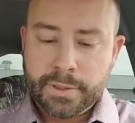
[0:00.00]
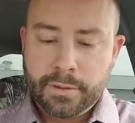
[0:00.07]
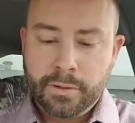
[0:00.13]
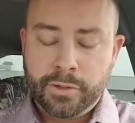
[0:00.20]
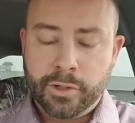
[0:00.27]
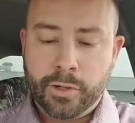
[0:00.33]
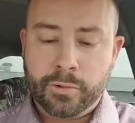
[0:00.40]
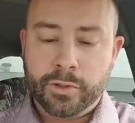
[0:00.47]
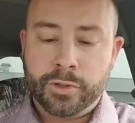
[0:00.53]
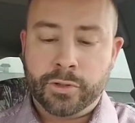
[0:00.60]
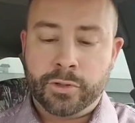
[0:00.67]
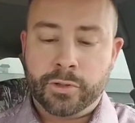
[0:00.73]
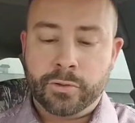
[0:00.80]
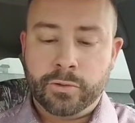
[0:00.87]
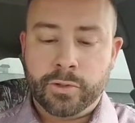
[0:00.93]
So
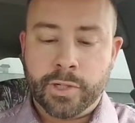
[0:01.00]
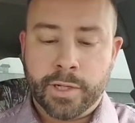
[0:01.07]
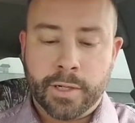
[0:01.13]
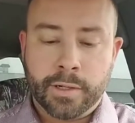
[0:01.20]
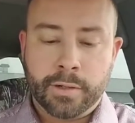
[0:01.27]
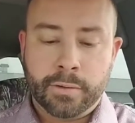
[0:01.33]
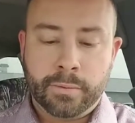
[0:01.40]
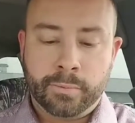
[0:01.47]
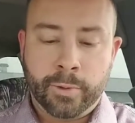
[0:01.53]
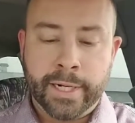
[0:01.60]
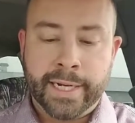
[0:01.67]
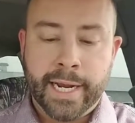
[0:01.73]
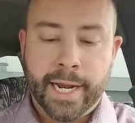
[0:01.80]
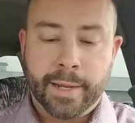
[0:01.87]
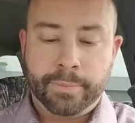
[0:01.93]
to
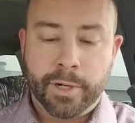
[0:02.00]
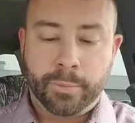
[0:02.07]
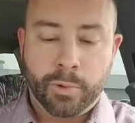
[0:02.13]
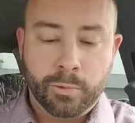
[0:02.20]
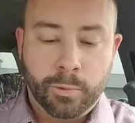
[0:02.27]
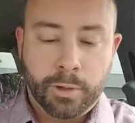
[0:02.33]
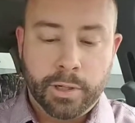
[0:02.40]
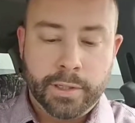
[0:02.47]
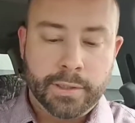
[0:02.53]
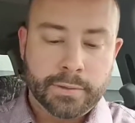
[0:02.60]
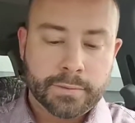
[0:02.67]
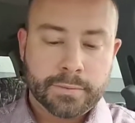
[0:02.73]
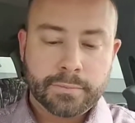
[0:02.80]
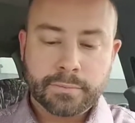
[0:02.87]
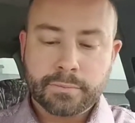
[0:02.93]
recap, number 1,
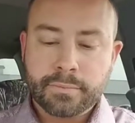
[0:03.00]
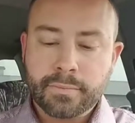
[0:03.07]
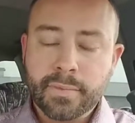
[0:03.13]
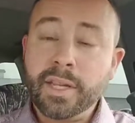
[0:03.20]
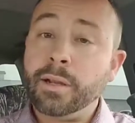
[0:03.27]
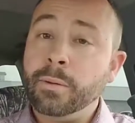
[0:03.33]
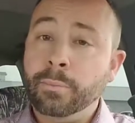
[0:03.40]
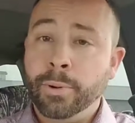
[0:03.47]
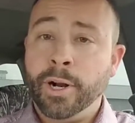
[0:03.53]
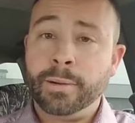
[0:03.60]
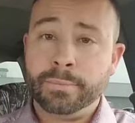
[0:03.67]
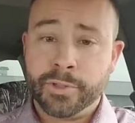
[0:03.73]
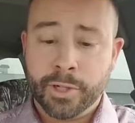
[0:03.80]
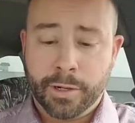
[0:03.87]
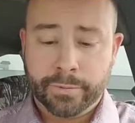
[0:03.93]

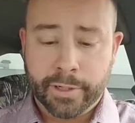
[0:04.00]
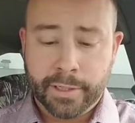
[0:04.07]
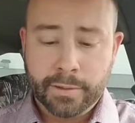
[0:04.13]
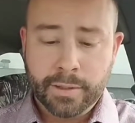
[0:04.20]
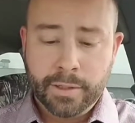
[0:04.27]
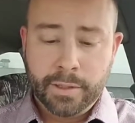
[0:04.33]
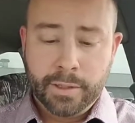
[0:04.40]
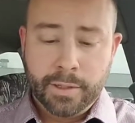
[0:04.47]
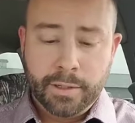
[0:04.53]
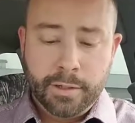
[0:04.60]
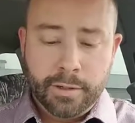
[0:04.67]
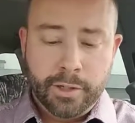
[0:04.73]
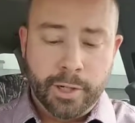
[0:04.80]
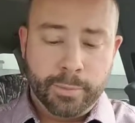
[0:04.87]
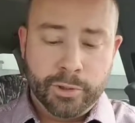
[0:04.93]
problem solving.
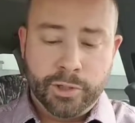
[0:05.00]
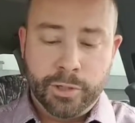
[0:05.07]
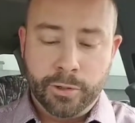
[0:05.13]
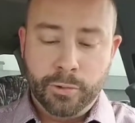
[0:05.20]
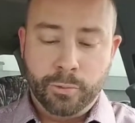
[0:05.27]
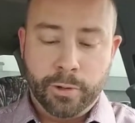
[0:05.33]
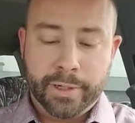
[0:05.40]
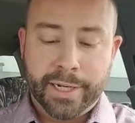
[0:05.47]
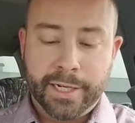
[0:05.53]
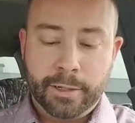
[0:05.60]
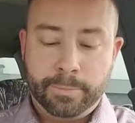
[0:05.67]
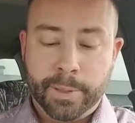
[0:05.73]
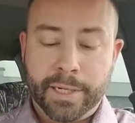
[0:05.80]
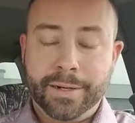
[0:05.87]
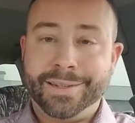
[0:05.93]
Number 2, work
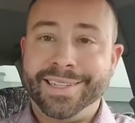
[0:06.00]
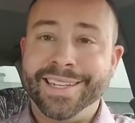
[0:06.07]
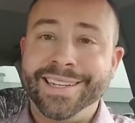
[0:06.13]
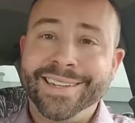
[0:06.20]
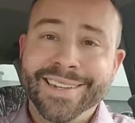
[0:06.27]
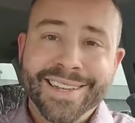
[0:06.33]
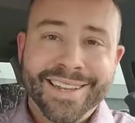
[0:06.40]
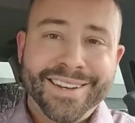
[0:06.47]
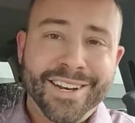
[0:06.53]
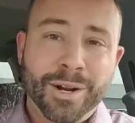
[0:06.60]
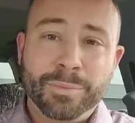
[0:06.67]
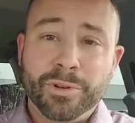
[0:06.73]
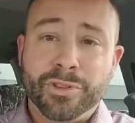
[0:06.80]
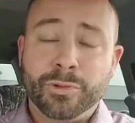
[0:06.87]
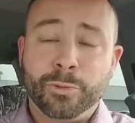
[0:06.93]
independently.
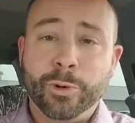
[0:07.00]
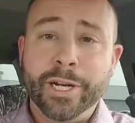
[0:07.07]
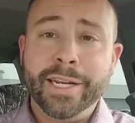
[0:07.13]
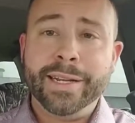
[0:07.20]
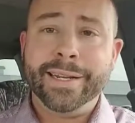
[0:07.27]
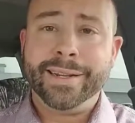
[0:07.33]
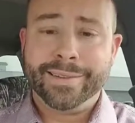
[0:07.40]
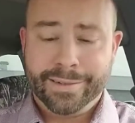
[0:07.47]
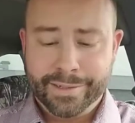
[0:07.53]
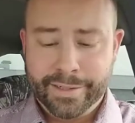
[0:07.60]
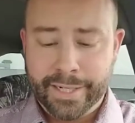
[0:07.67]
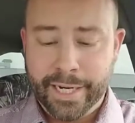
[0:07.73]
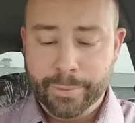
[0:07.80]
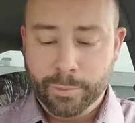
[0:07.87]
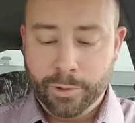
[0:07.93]
Number 3,
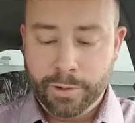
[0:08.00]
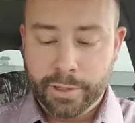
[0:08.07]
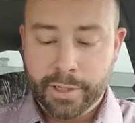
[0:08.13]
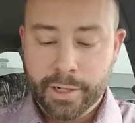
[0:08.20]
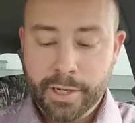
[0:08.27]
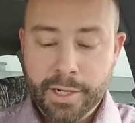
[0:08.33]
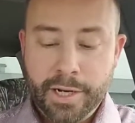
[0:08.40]
teamwork.